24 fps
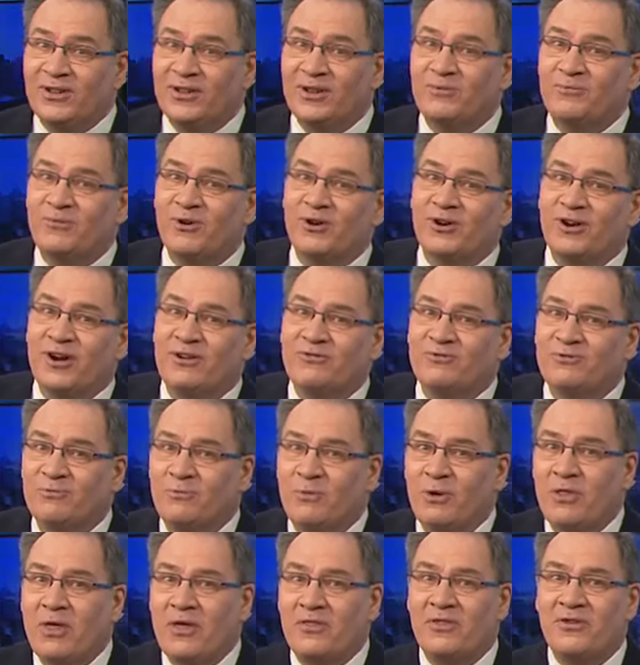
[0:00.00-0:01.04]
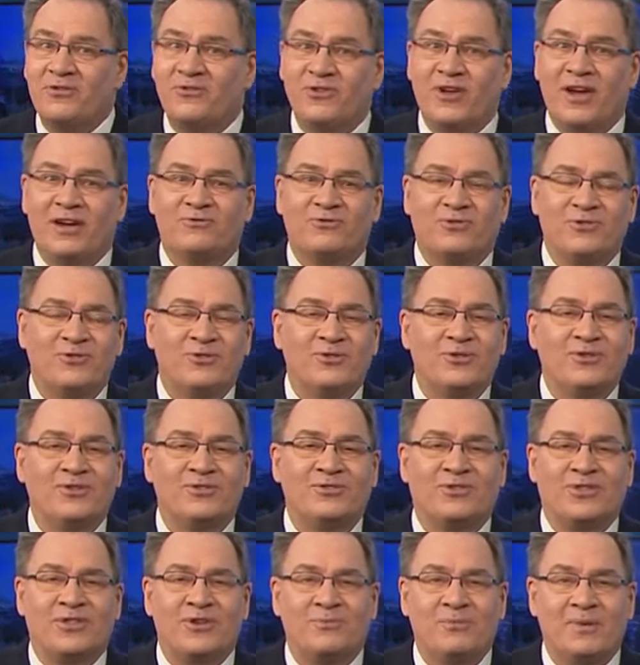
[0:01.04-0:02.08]
a little more comfortable than this afternoon
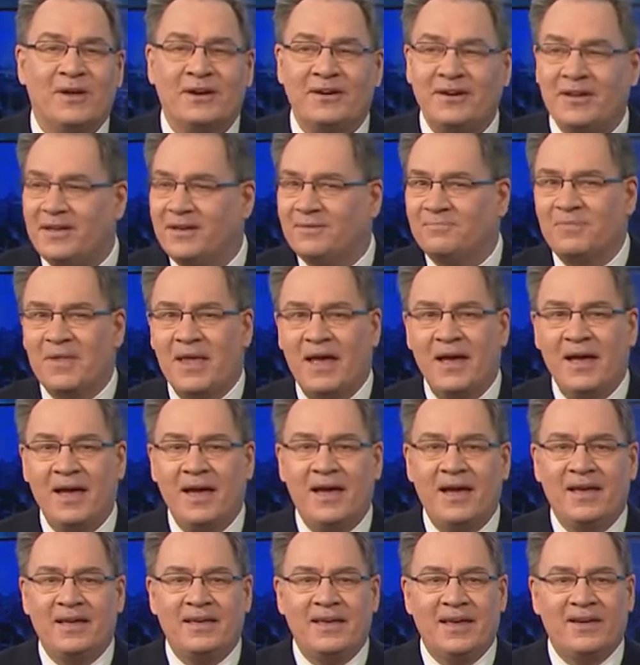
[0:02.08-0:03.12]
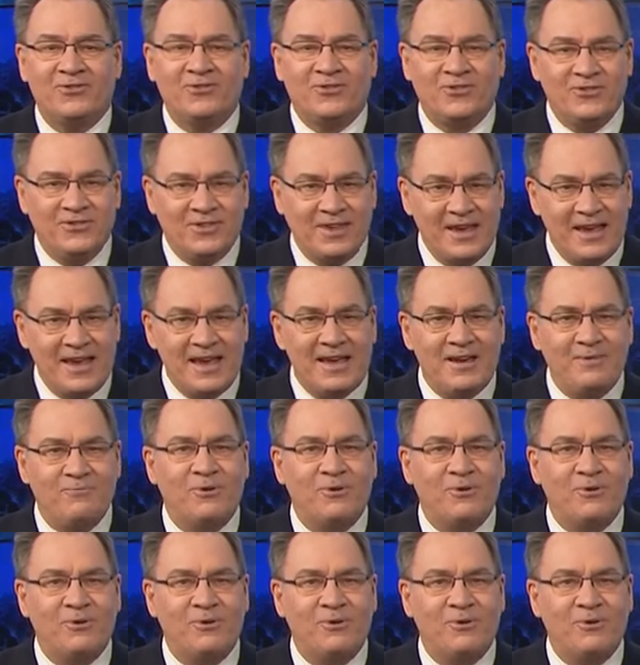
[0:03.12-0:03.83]
because the humidity. You, yes, indeed.